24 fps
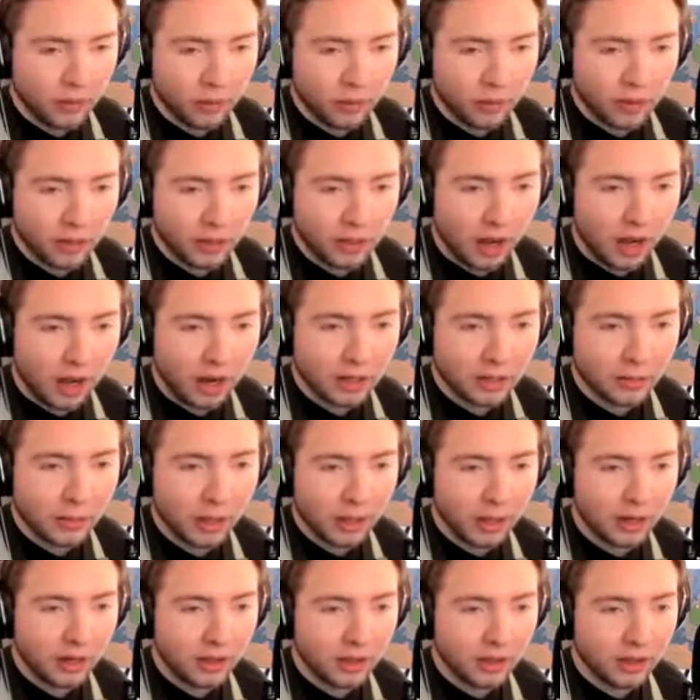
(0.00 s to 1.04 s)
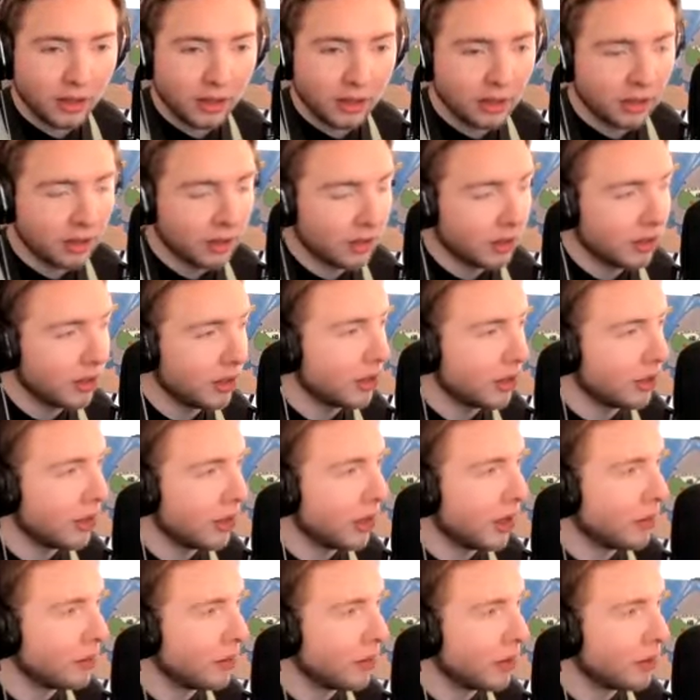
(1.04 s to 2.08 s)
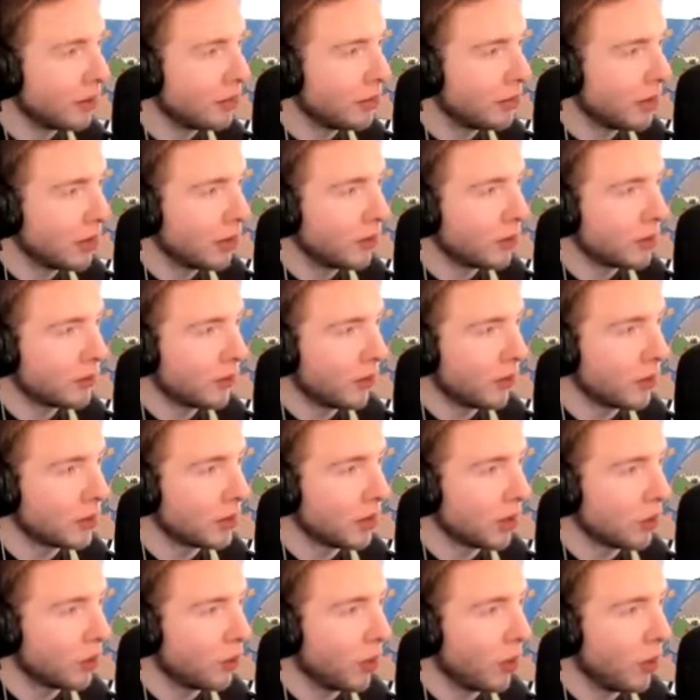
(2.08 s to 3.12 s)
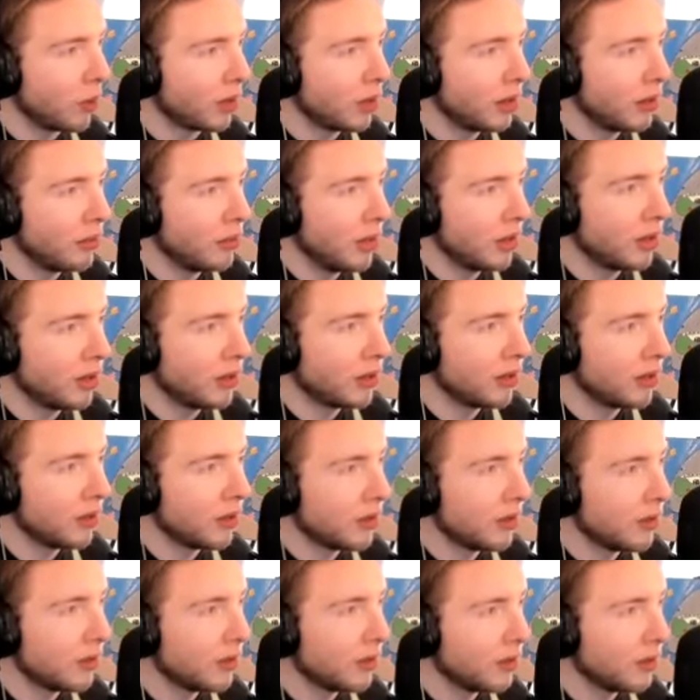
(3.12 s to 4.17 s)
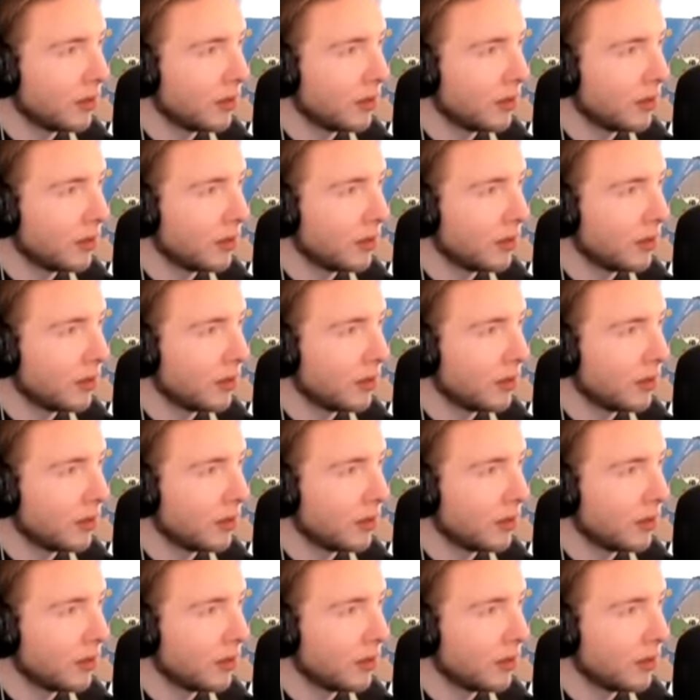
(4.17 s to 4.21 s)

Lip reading: We haven't really talked about anything yet, me and Bino, as far as like what we're gonna make.